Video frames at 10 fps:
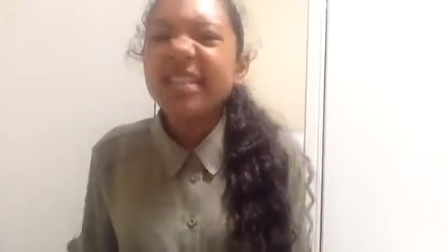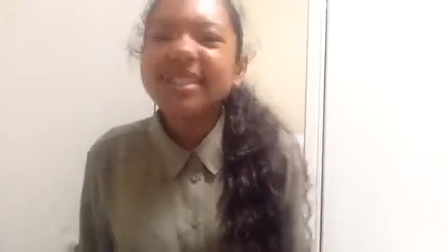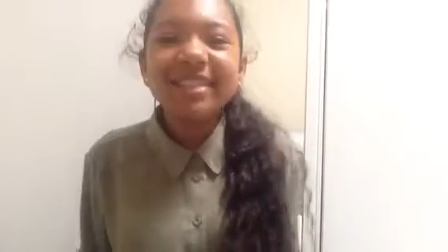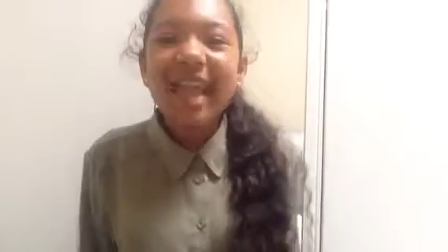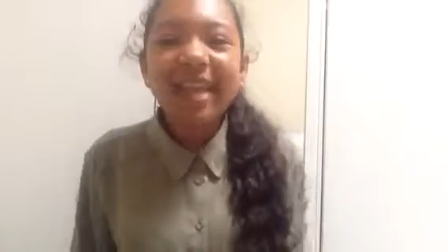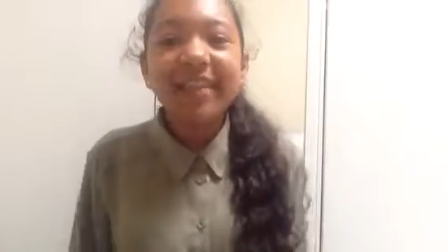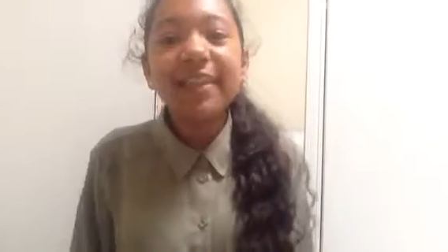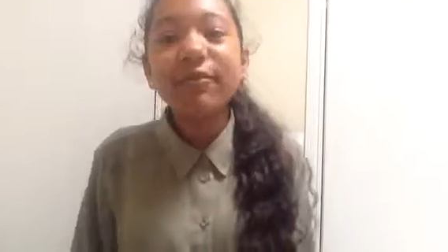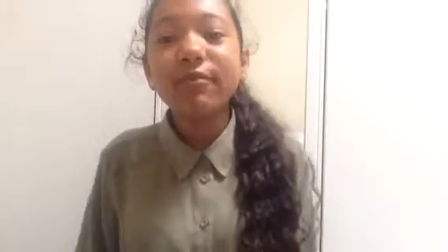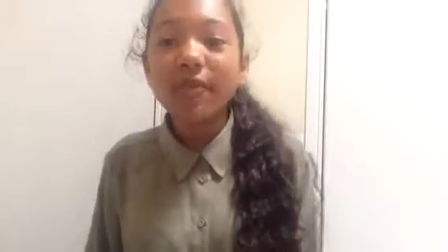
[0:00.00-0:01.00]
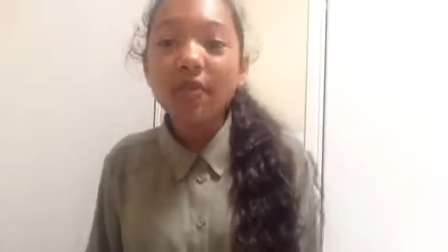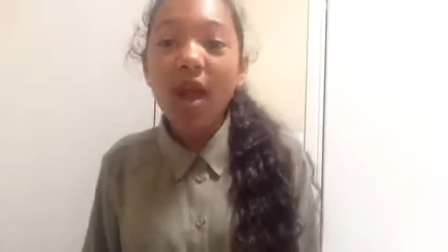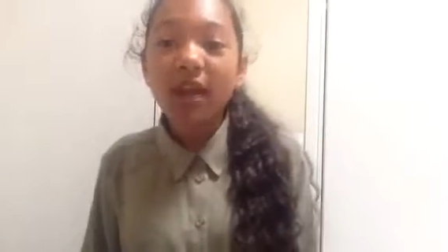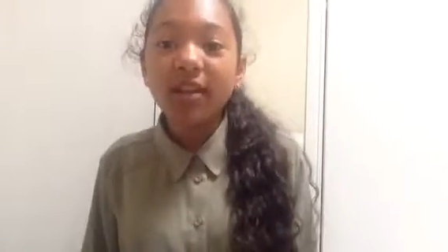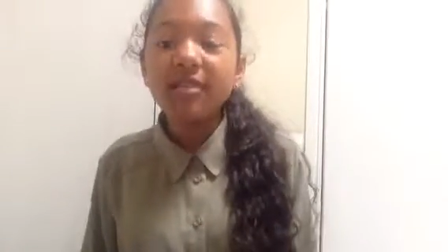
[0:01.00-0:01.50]
I didn't get anything from River
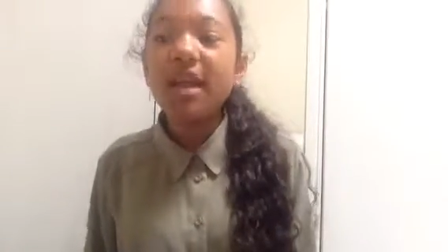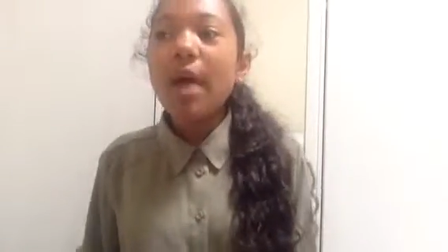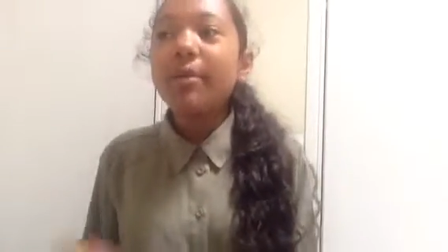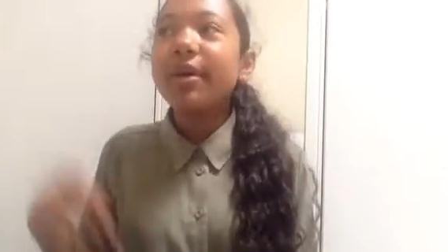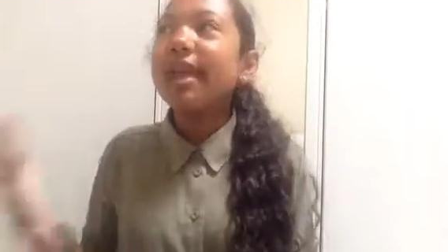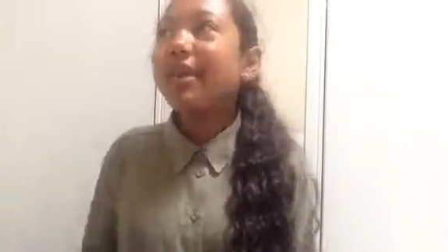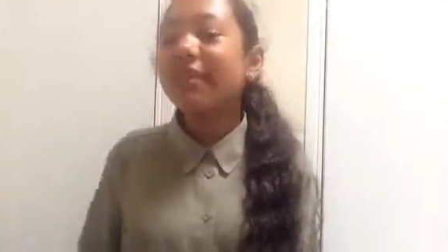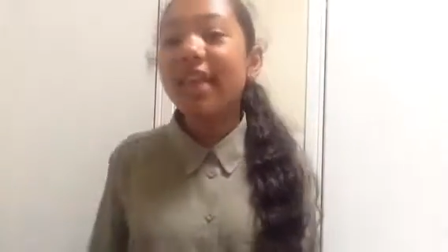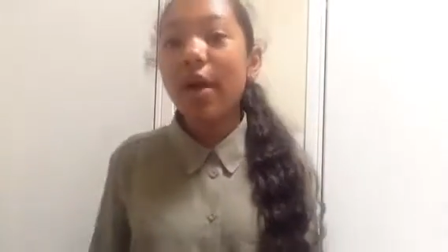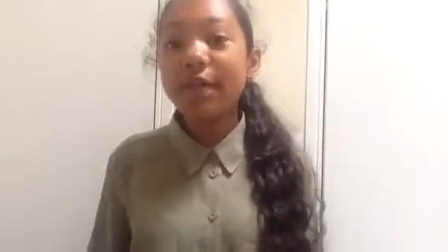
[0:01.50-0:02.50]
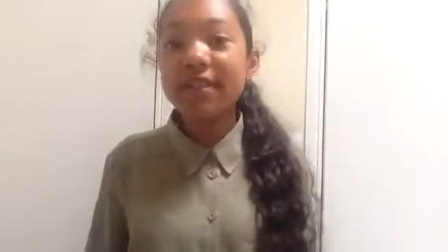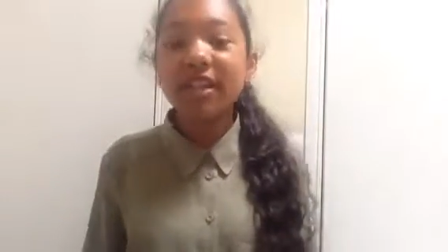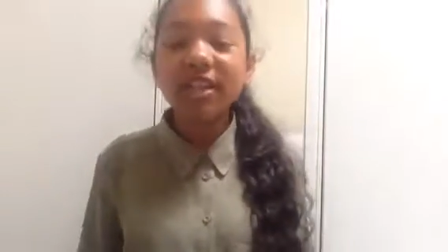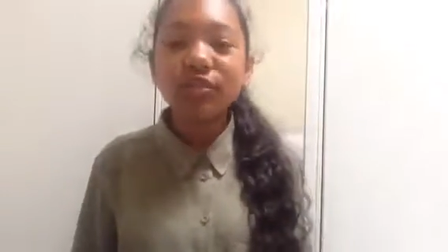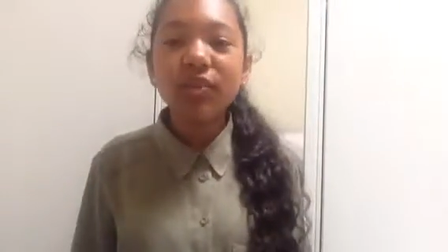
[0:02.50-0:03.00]
Island, but here are the outfits
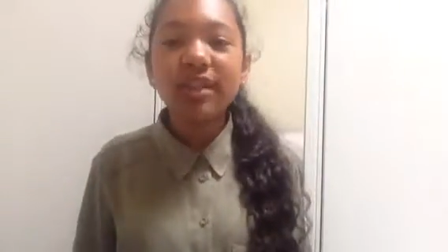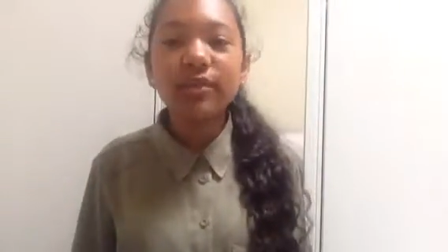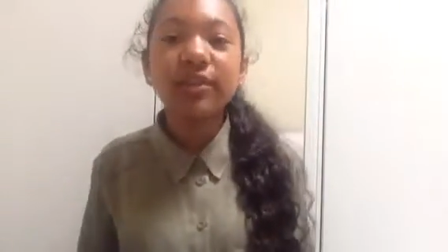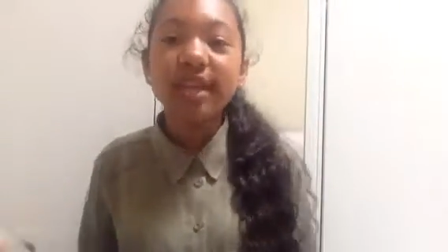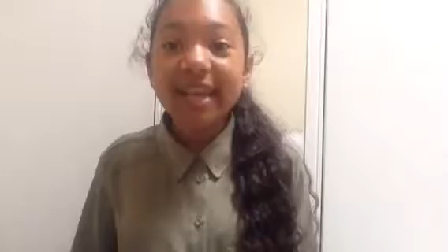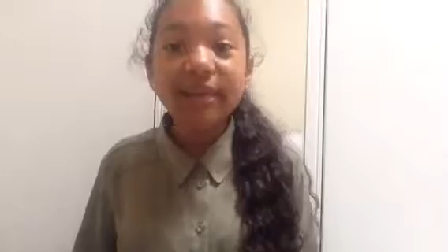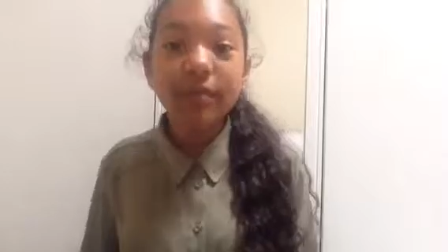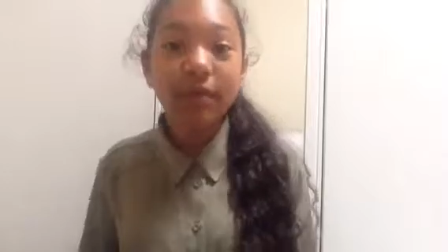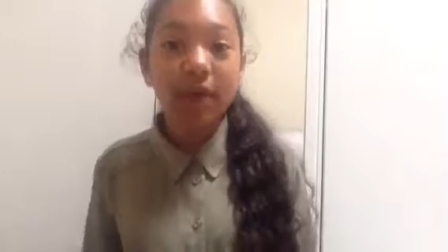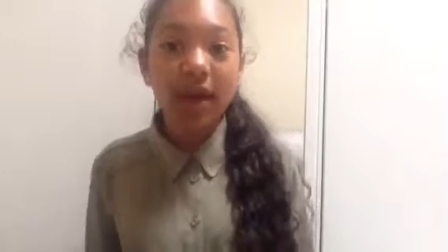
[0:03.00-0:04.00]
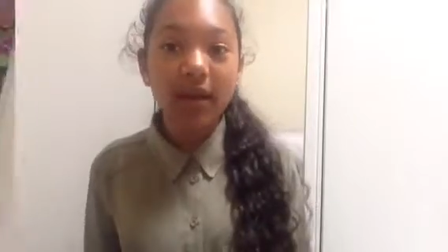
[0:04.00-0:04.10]
that I tried on in River